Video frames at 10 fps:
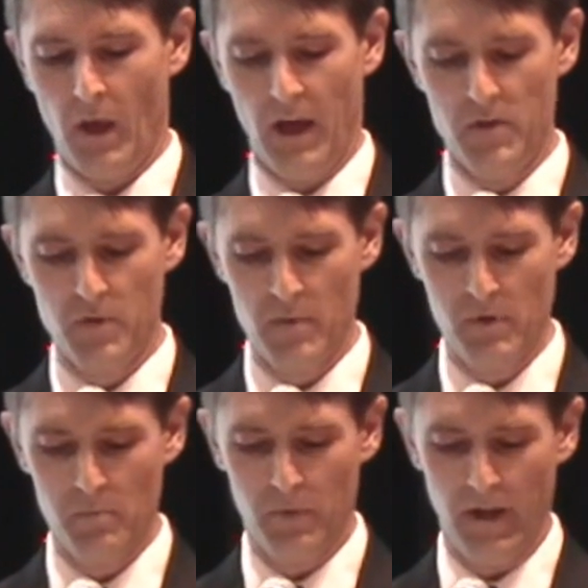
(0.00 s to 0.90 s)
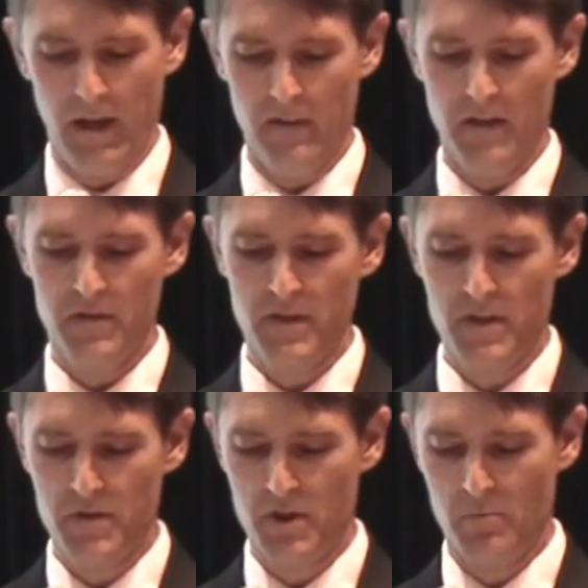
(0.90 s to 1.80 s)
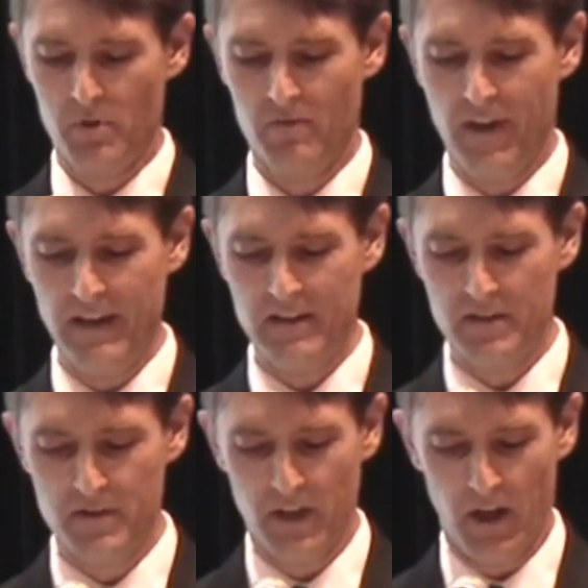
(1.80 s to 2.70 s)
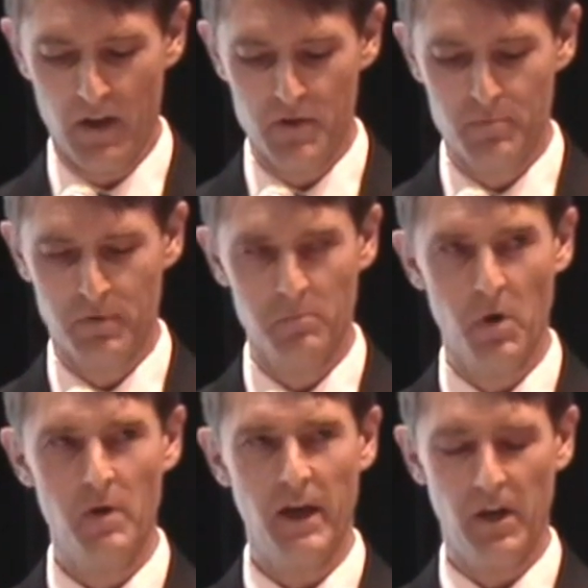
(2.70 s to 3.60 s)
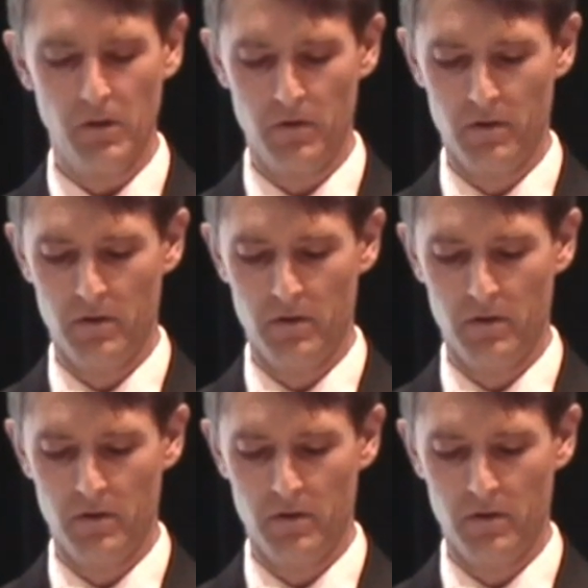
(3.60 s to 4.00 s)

A treatment plan that seeks to prevent disease, promote health,